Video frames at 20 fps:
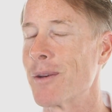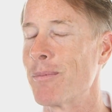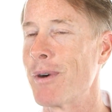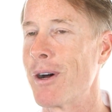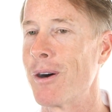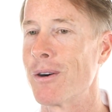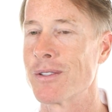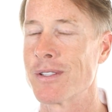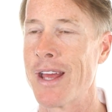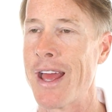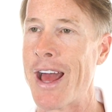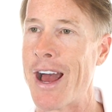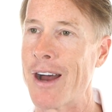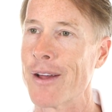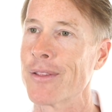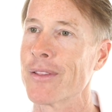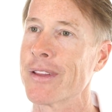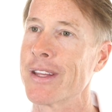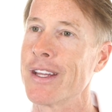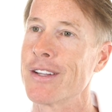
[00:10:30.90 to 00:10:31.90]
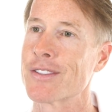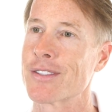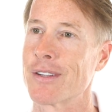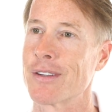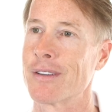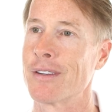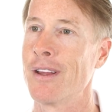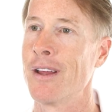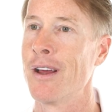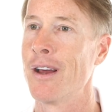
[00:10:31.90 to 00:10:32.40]
about athletes
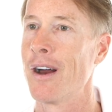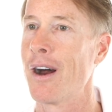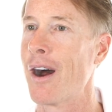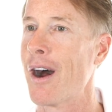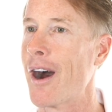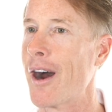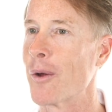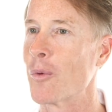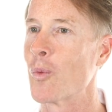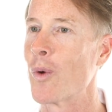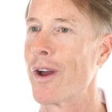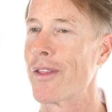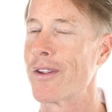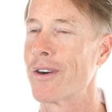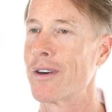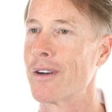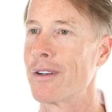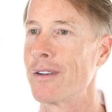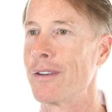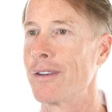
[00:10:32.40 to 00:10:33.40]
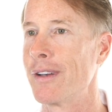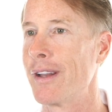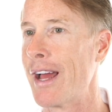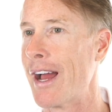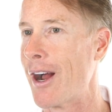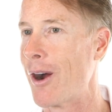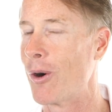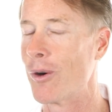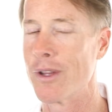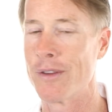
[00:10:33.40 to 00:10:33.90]
and hot weather and
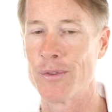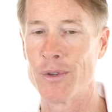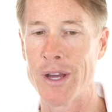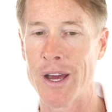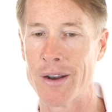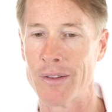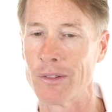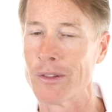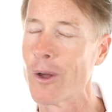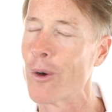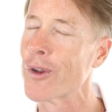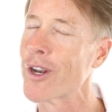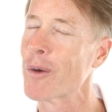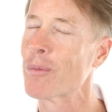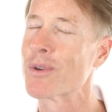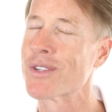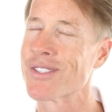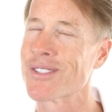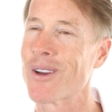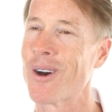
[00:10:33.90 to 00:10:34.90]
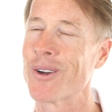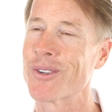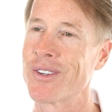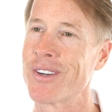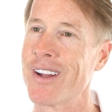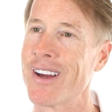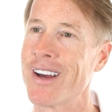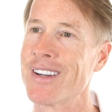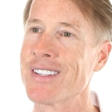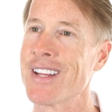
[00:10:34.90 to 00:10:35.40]
how if you got to load up with salt or
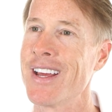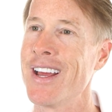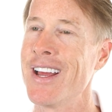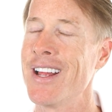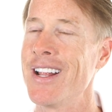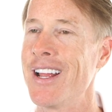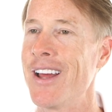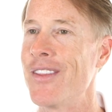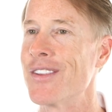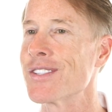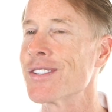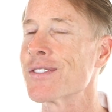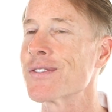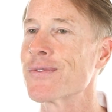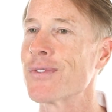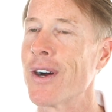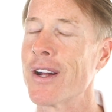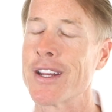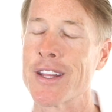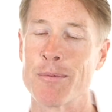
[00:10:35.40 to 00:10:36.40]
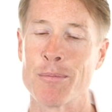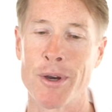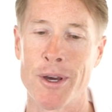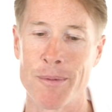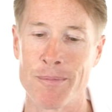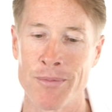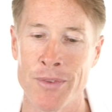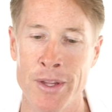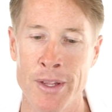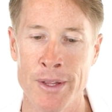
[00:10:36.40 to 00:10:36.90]
not. And this is funny,
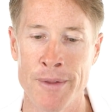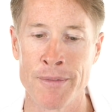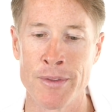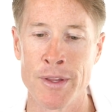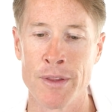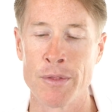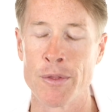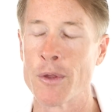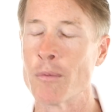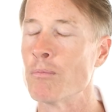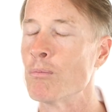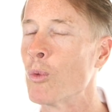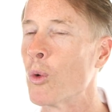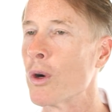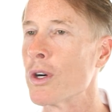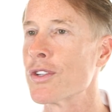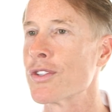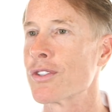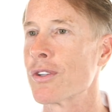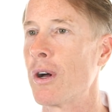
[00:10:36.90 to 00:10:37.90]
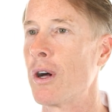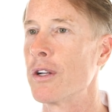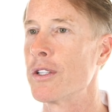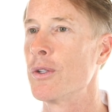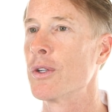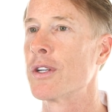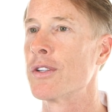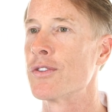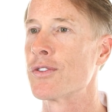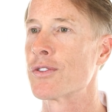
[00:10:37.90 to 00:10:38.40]
but the more salt
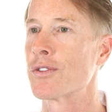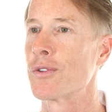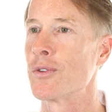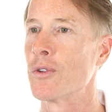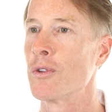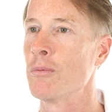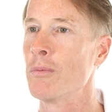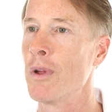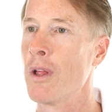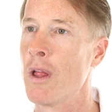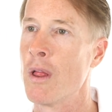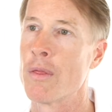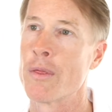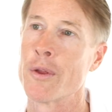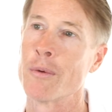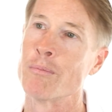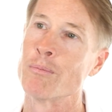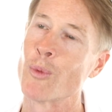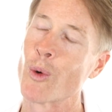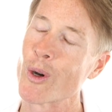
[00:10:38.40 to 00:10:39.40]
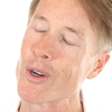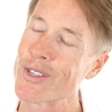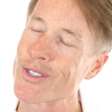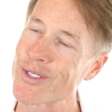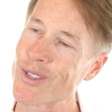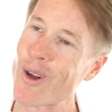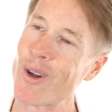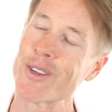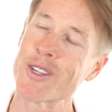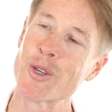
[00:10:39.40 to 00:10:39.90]
you consume, the more
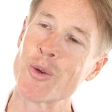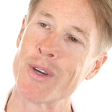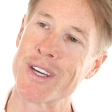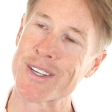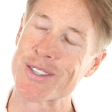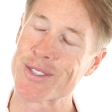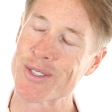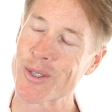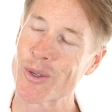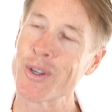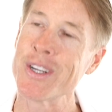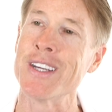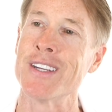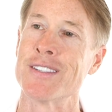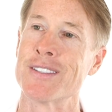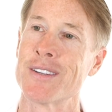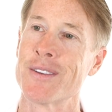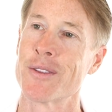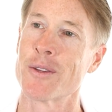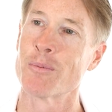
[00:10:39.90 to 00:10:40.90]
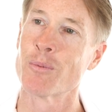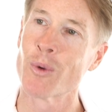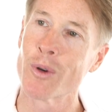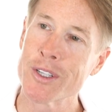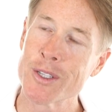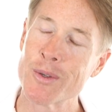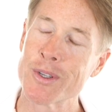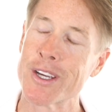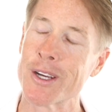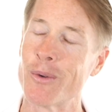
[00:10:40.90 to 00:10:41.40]
salt you excrete, the more
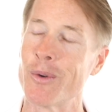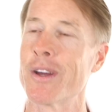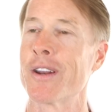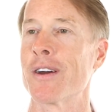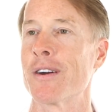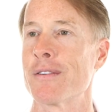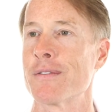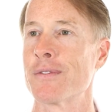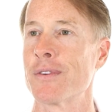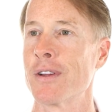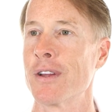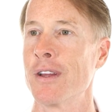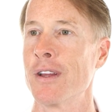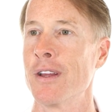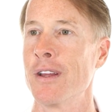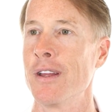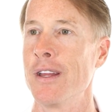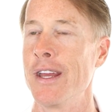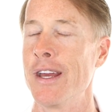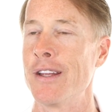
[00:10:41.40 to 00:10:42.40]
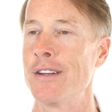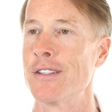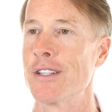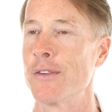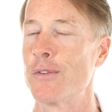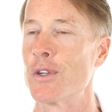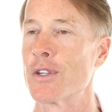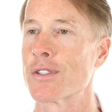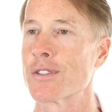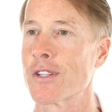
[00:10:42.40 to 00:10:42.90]
you get rid of. And
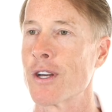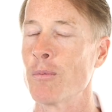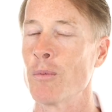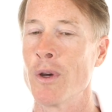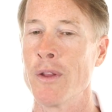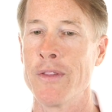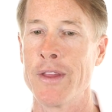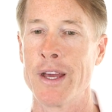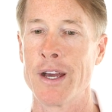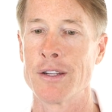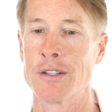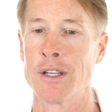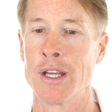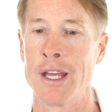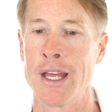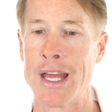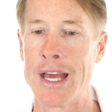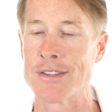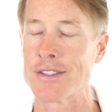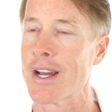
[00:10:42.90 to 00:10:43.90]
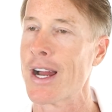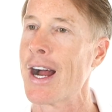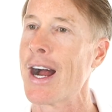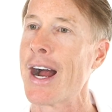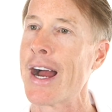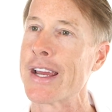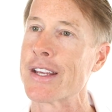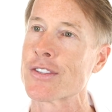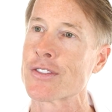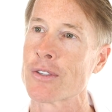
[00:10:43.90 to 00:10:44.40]
if you're someone that has a
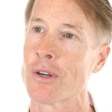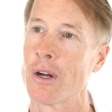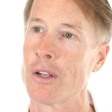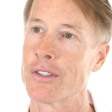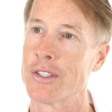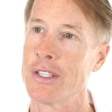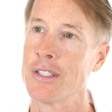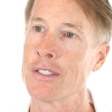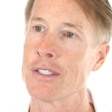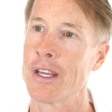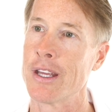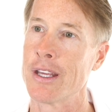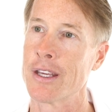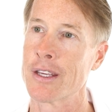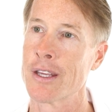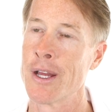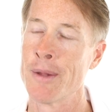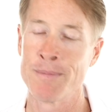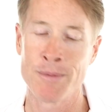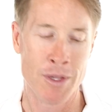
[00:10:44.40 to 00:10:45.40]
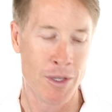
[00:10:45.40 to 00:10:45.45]
high salt intake